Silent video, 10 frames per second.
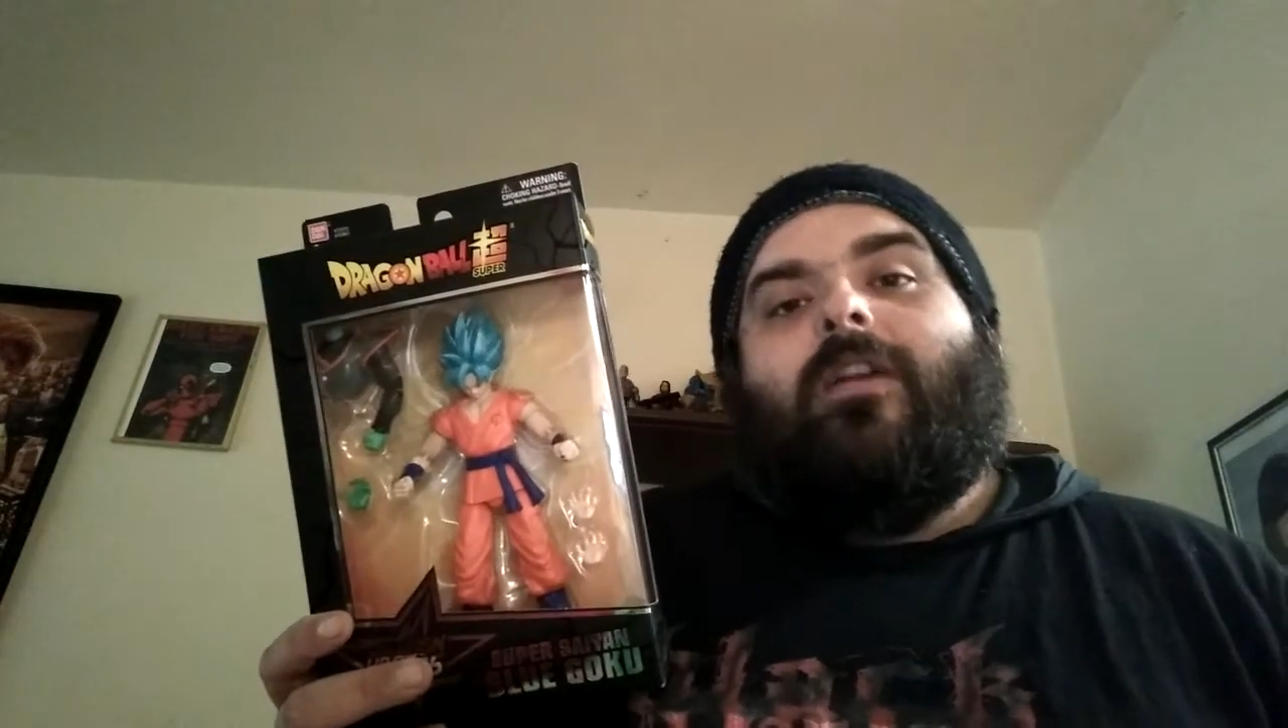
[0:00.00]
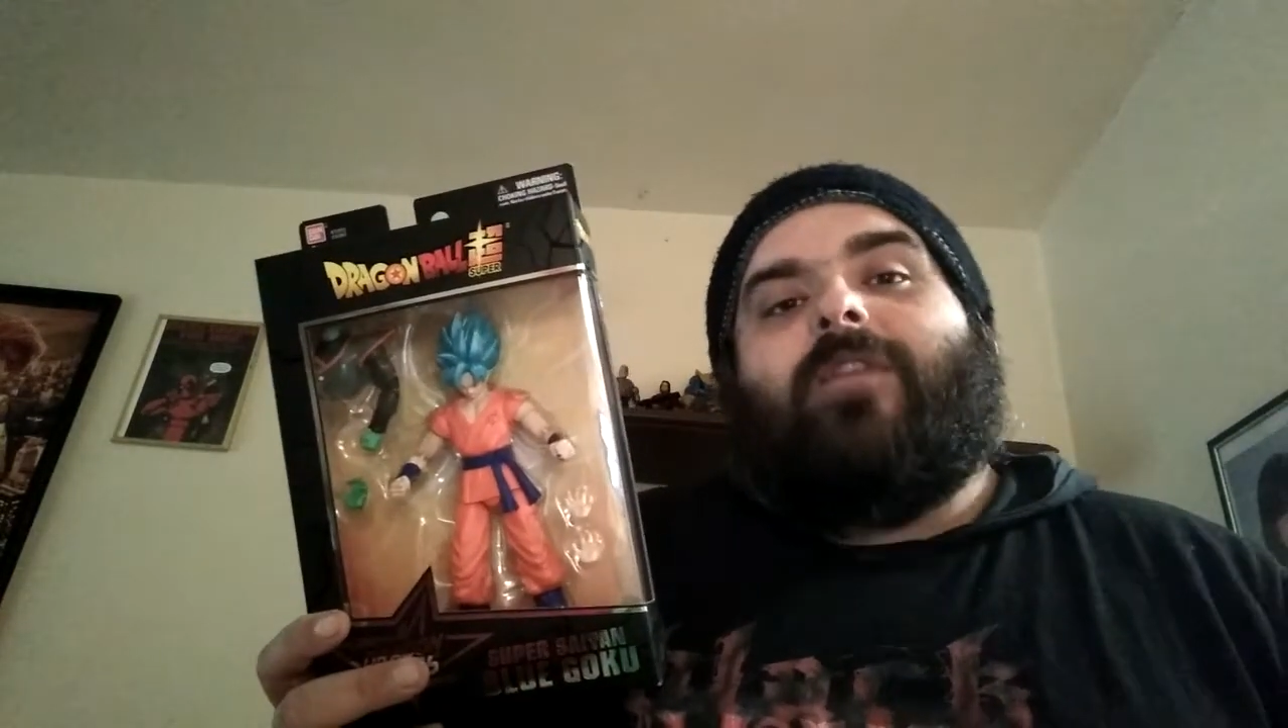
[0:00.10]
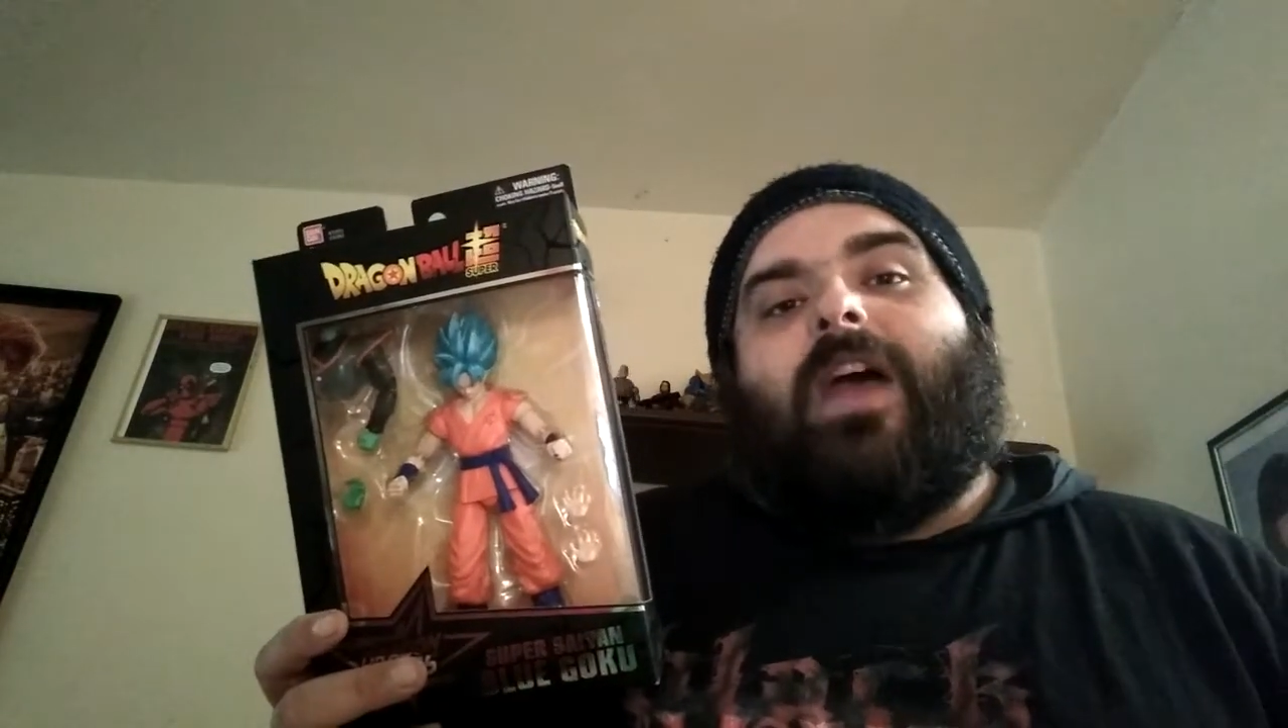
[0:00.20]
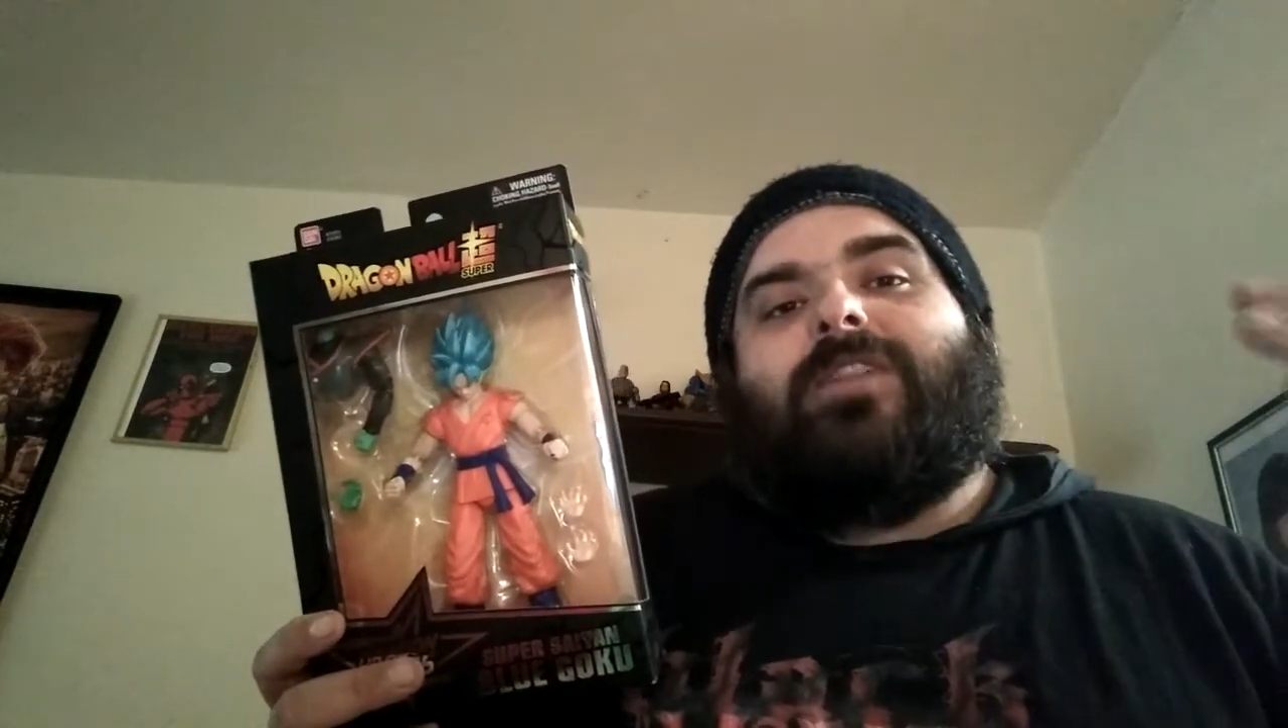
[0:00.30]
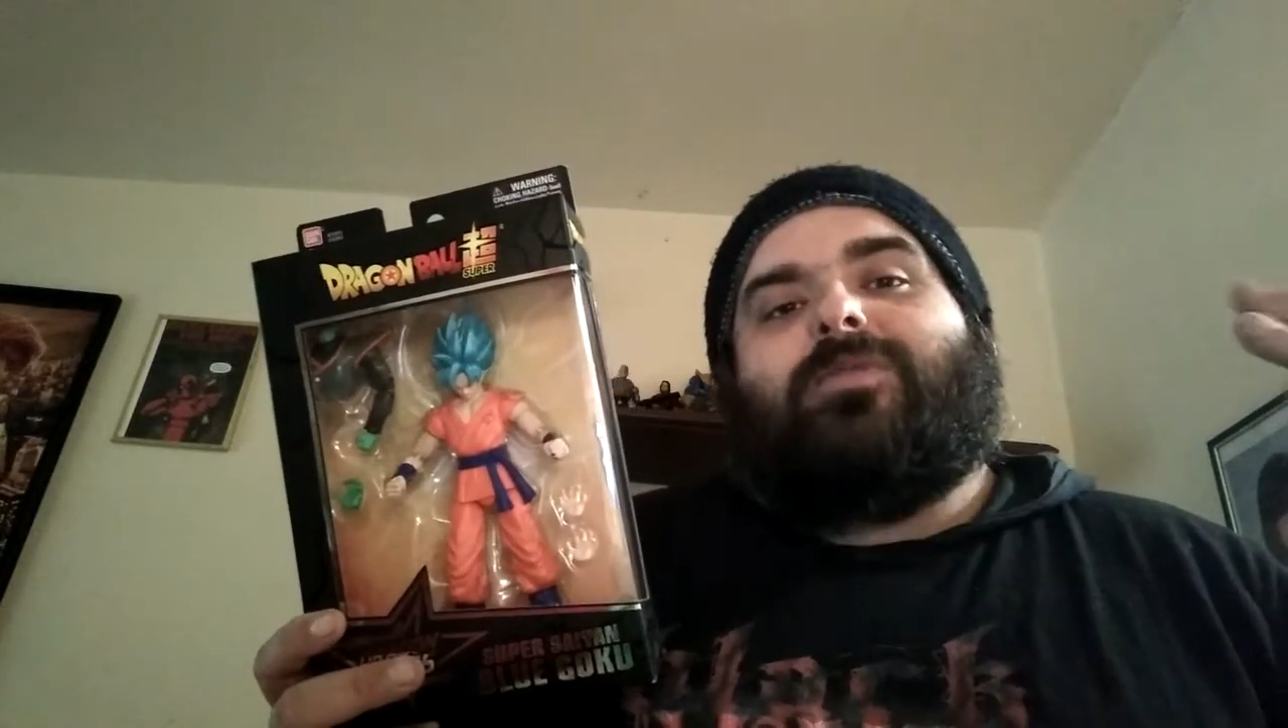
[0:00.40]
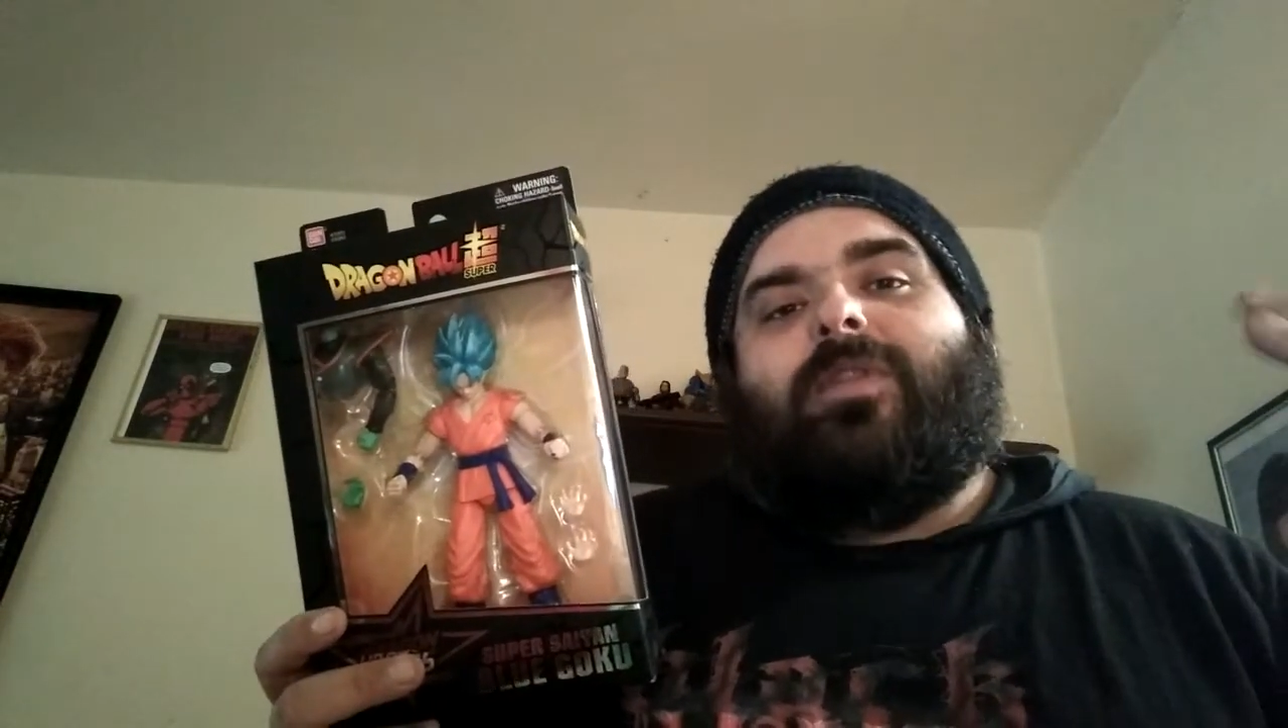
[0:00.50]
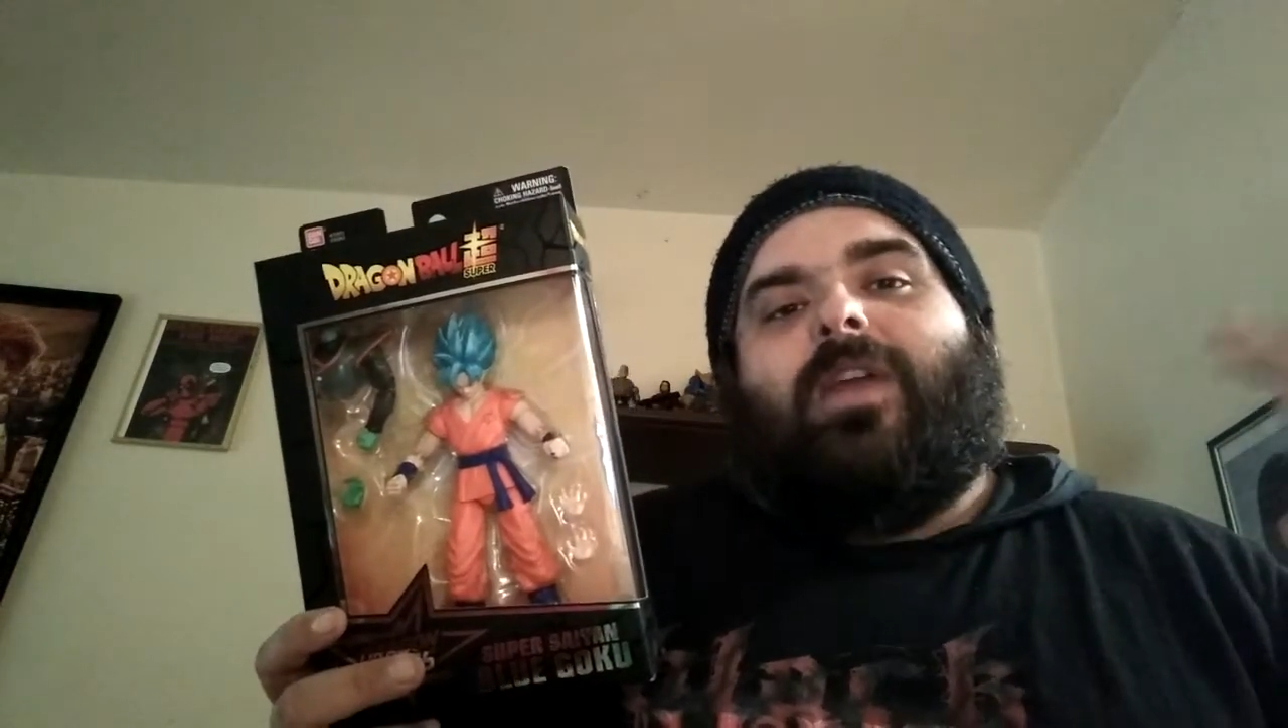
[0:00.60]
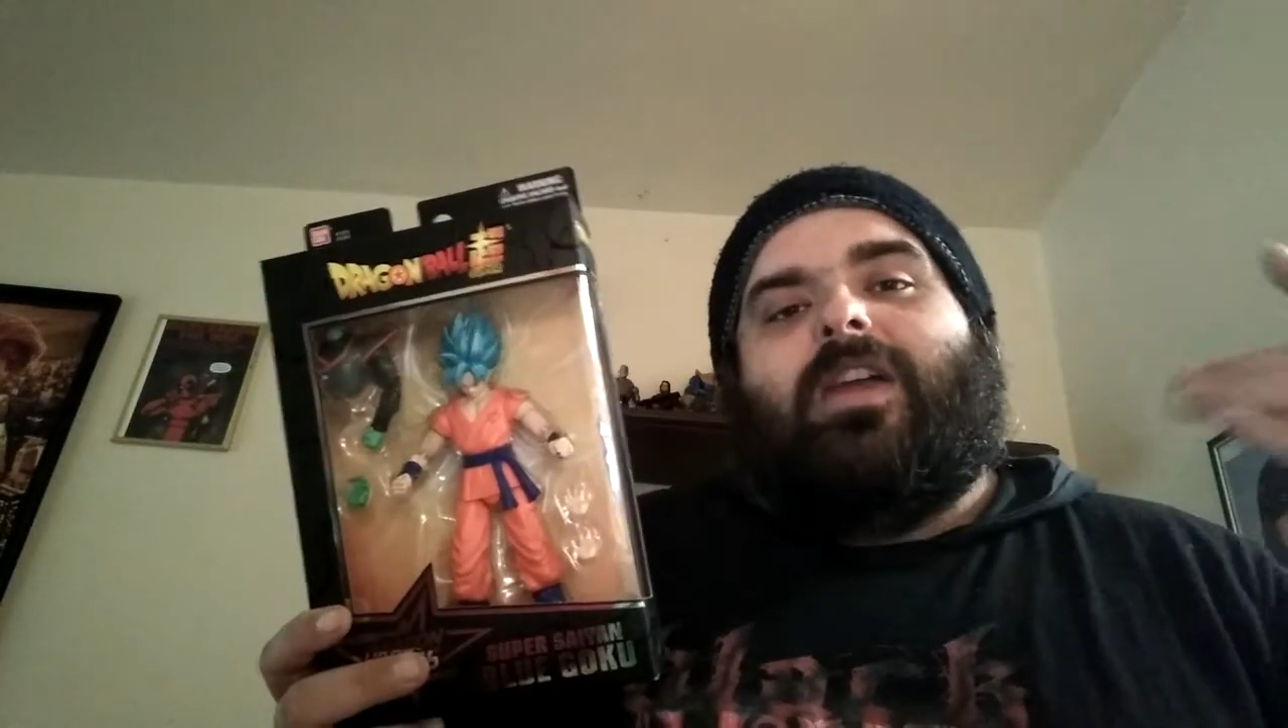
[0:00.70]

That's where they